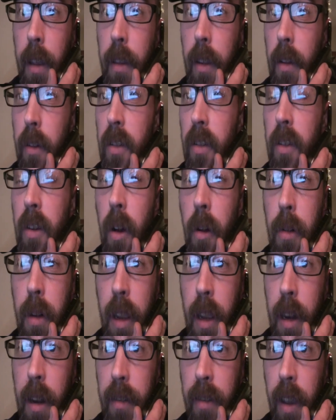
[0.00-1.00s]
There's no
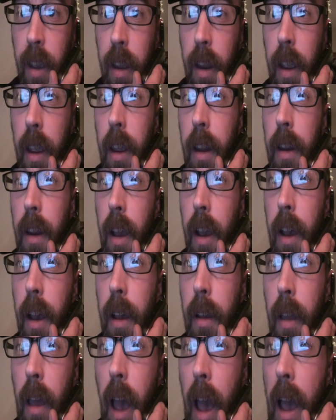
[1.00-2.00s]
need of it, and
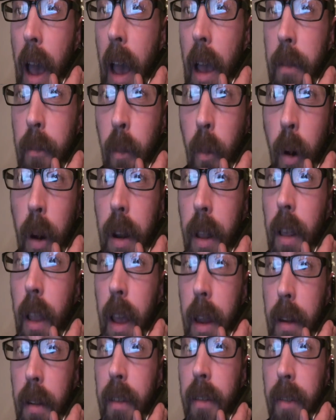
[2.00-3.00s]
I want to
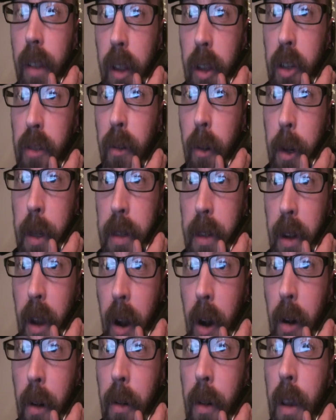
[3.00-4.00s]
let the Village Voice
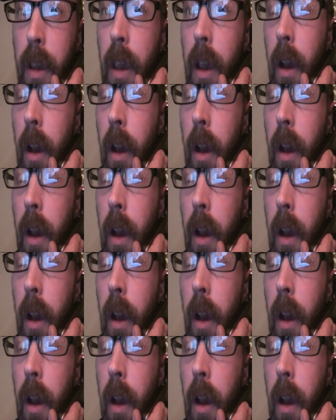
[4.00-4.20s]
know.